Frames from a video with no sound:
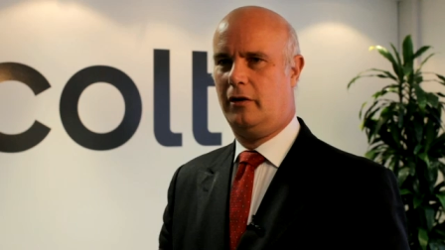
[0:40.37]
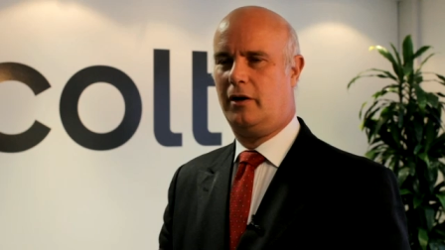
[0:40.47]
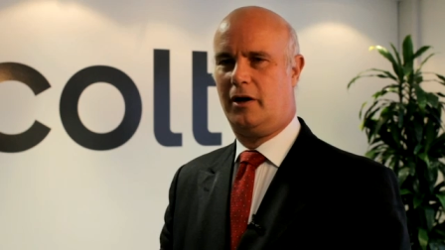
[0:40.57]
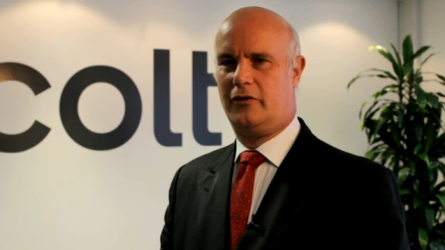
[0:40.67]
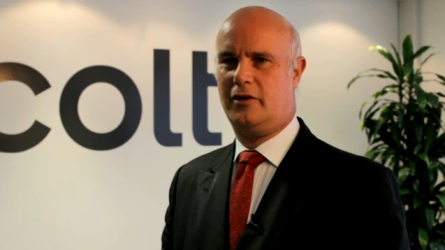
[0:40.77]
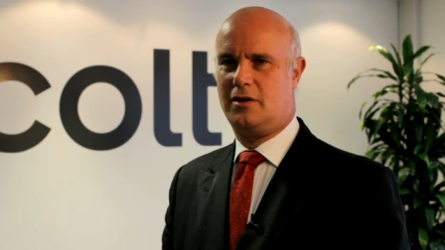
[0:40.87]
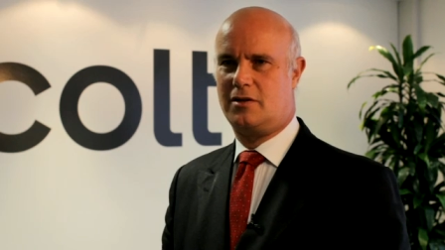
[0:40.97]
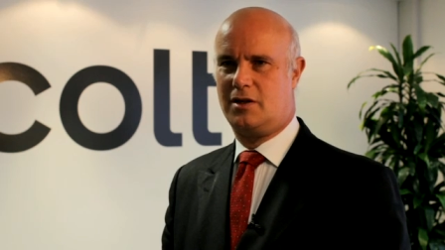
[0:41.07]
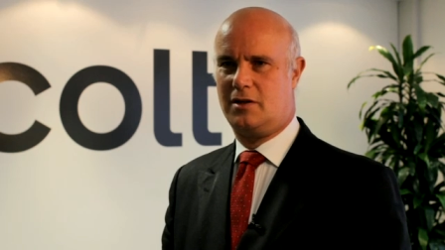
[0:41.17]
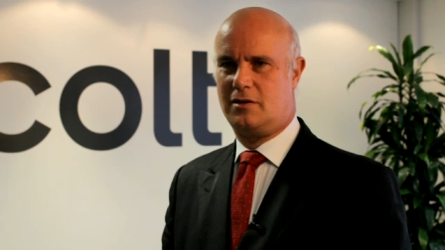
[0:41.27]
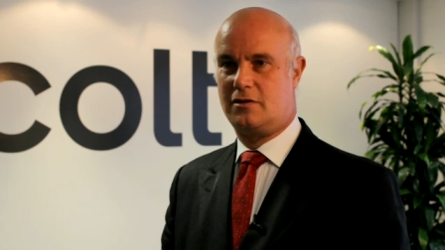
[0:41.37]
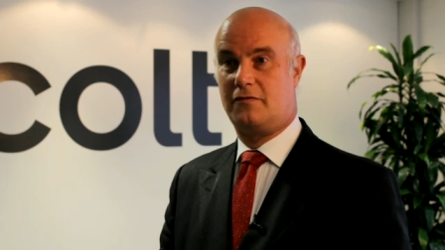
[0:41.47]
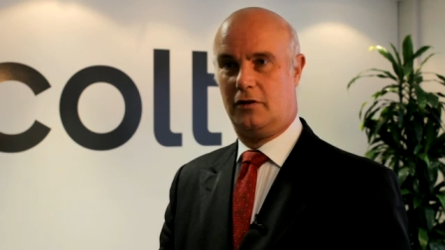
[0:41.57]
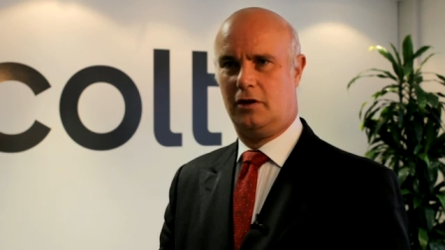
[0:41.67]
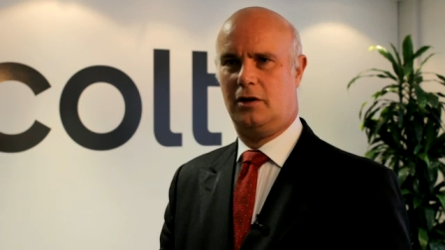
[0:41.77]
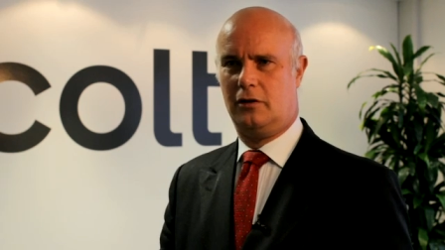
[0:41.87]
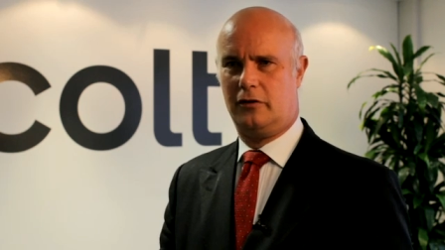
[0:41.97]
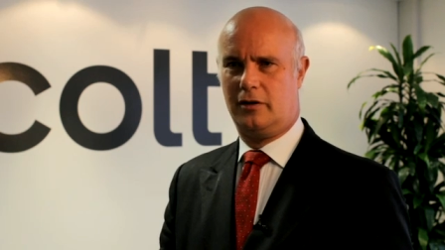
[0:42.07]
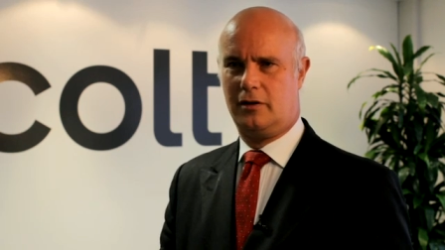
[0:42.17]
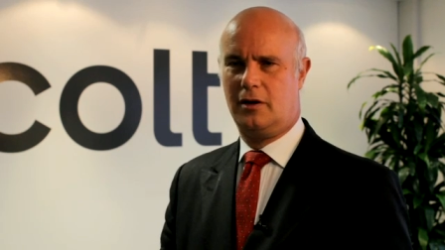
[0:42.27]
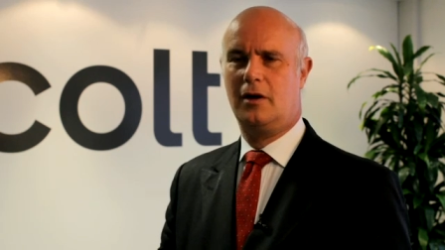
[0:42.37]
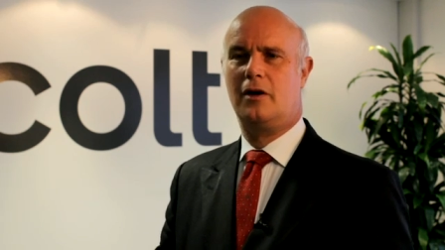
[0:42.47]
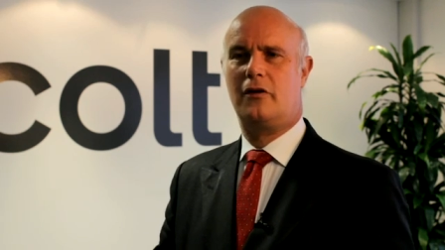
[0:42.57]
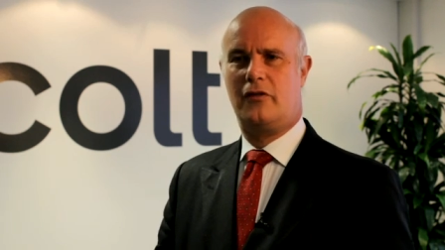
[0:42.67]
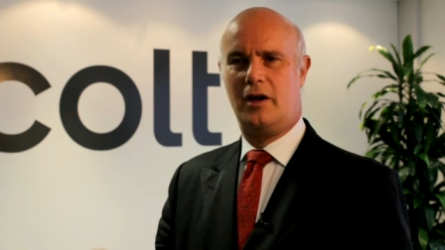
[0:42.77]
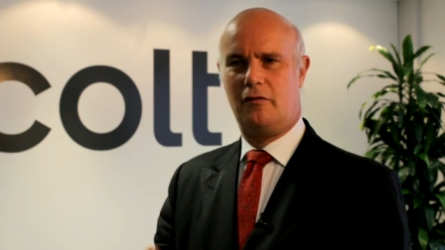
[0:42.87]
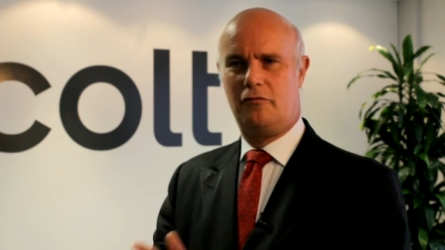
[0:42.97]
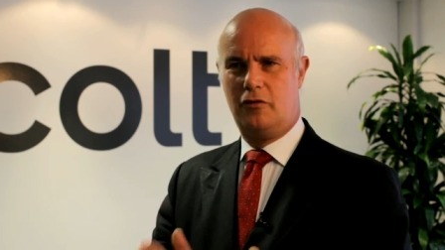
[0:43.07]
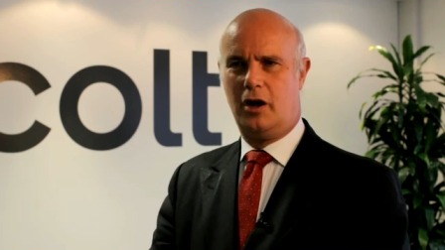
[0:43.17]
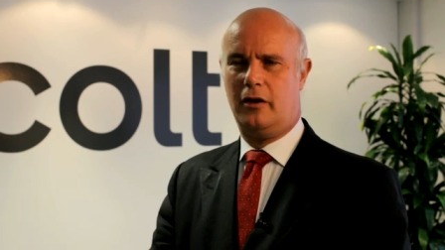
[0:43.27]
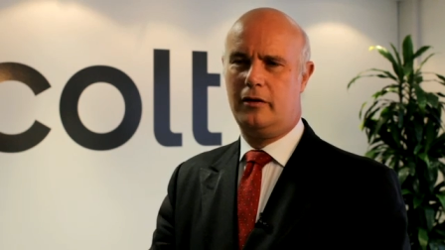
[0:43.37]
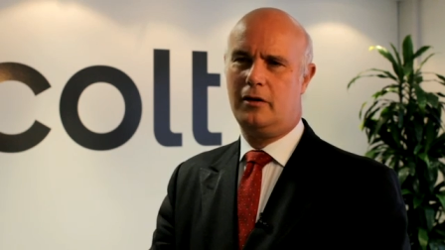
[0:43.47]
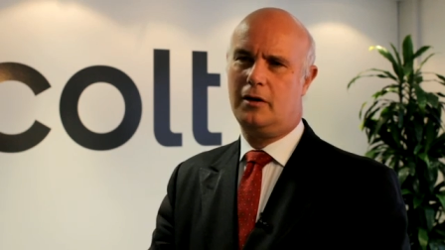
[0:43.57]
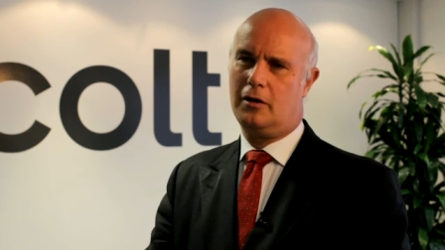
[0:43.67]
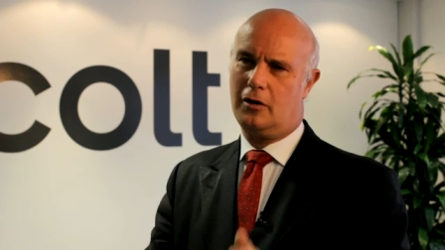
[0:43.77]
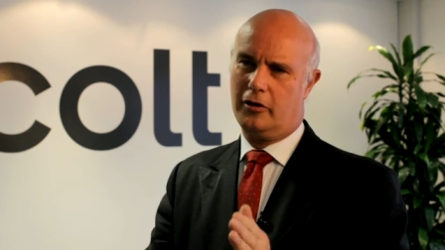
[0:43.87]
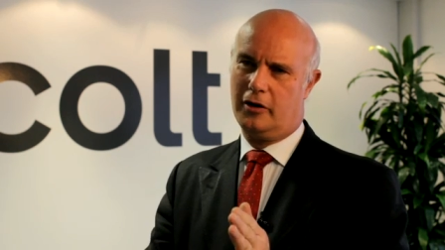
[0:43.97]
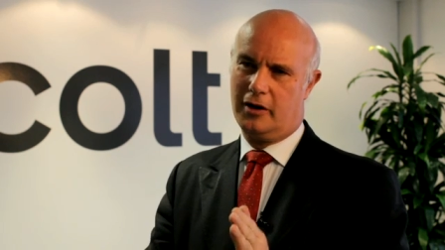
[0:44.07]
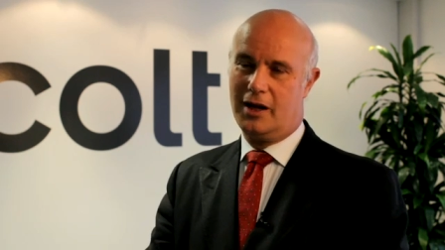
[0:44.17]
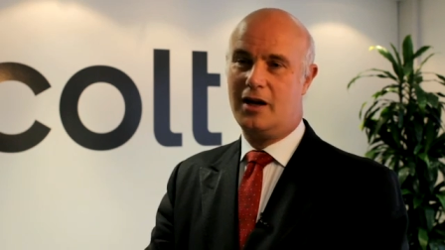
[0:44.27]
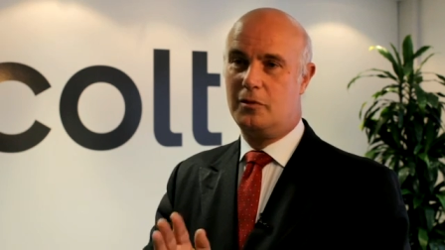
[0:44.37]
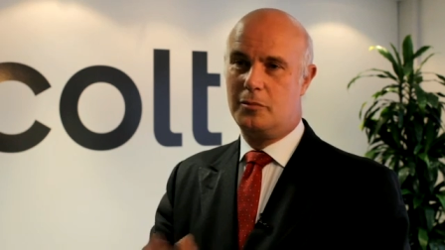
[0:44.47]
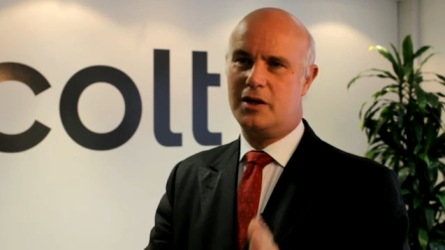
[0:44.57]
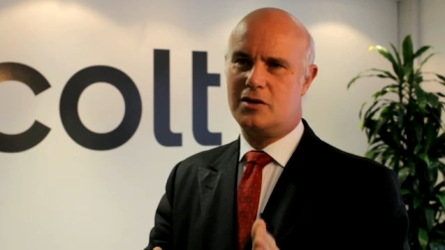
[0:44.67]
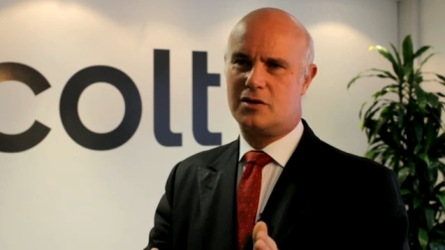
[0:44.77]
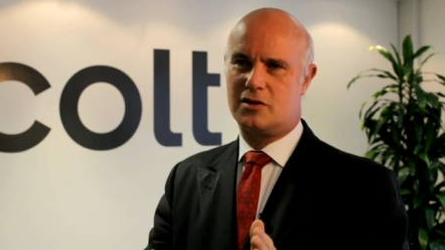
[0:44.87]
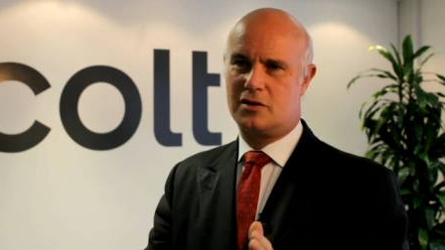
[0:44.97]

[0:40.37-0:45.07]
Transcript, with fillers: run our data centers fully loaded. They're run on an A and B